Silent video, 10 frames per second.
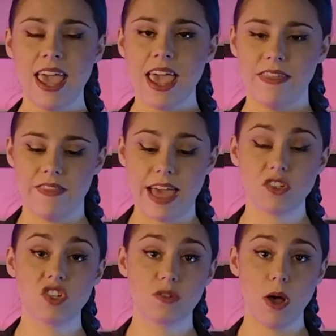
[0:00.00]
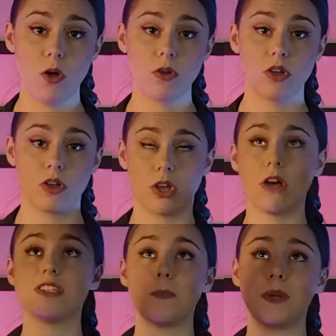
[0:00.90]
and then that smoke
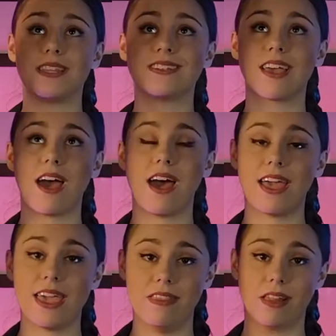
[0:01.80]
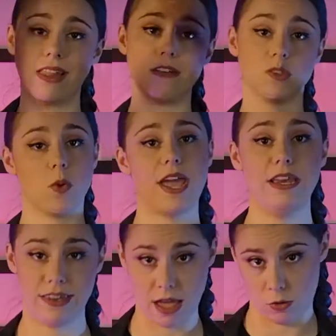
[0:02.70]
goes up into the sky and the clouds
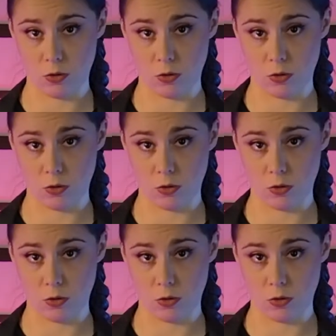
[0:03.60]
rain down